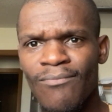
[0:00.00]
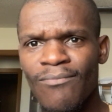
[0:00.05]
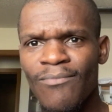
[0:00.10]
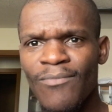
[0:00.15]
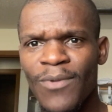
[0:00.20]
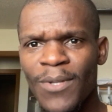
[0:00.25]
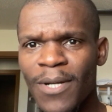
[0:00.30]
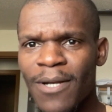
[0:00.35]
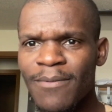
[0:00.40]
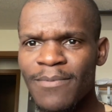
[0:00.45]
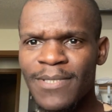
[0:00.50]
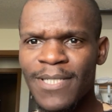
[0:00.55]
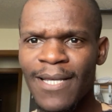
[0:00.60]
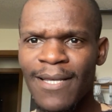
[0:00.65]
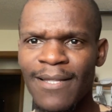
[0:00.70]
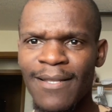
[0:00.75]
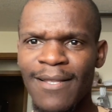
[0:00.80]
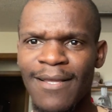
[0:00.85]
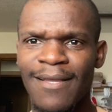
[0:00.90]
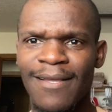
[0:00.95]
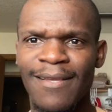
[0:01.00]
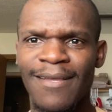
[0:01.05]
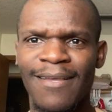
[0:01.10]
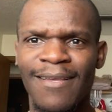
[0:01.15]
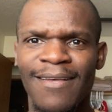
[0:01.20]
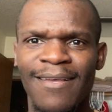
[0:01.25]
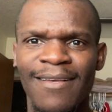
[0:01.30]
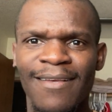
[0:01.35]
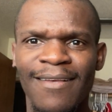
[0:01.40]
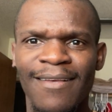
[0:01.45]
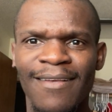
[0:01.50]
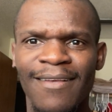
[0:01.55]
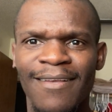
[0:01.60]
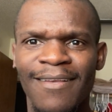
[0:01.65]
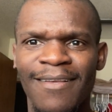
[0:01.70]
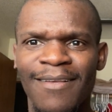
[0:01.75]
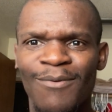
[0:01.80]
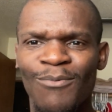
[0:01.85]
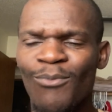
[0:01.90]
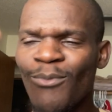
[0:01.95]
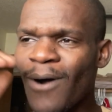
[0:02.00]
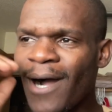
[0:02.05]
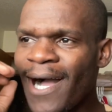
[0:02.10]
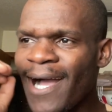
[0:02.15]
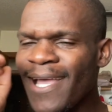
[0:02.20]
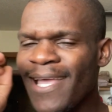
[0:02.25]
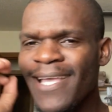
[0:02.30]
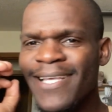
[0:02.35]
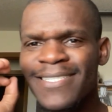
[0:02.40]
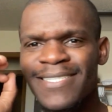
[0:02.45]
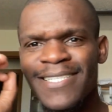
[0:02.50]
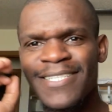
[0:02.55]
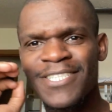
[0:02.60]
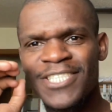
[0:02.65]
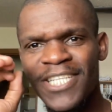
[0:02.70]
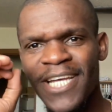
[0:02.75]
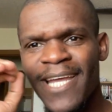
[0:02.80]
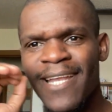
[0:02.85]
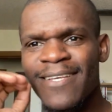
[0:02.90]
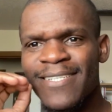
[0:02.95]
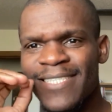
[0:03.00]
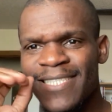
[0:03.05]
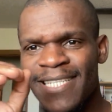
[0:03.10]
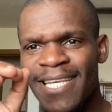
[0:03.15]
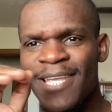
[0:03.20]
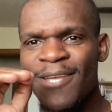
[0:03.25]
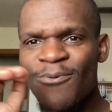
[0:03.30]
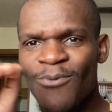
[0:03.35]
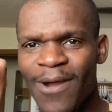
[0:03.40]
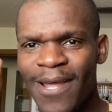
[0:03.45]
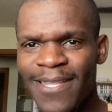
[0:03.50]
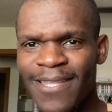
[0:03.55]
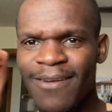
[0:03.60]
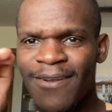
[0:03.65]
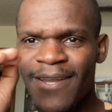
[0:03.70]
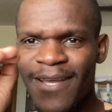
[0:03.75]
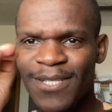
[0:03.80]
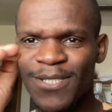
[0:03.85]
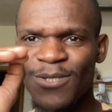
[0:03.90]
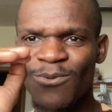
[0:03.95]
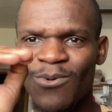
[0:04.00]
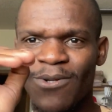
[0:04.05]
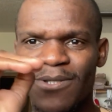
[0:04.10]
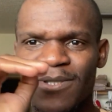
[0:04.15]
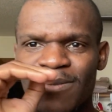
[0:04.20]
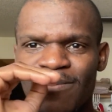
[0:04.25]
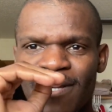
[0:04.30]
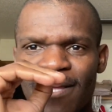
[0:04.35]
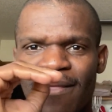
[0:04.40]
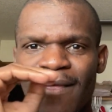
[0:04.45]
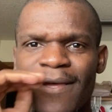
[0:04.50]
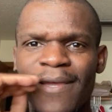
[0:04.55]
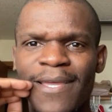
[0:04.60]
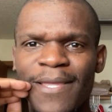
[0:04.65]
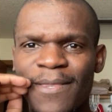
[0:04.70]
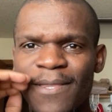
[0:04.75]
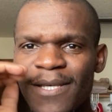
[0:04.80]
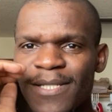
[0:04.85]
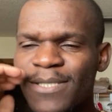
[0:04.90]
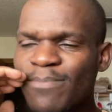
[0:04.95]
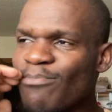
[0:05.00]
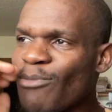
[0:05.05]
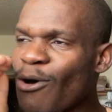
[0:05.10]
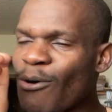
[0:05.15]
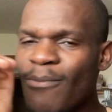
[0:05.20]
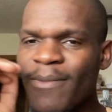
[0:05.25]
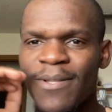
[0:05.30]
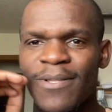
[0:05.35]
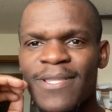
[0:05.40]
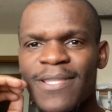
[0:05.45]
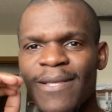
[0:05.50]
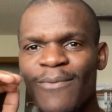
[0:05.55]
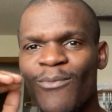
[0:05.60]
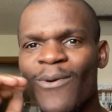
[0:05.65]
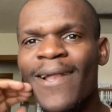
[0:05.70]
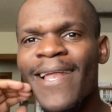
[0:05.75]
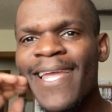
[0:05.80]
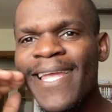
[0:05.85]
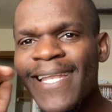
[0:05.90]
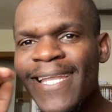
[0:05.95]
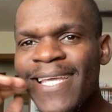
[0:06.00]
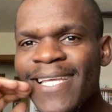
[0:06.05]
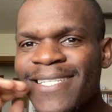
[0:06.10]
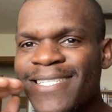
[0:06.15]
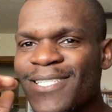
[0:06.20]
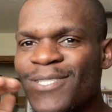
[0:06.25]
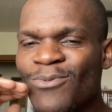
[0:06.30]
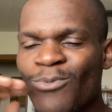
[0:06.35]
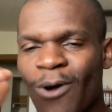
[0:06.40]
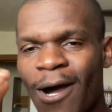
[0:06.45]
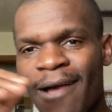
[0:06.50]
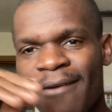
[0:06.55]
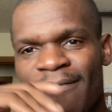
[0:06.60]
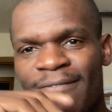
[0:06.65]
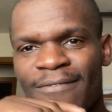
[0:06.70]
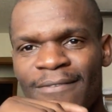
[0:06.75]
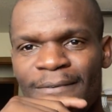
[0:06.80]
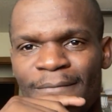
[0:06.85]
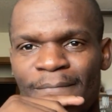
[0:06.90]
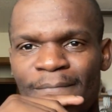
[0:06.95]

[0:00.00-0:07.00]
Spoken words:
You know what I'm saying? Why isn't Jada sitting right there next to Will Smith in this moment when he needs his wife?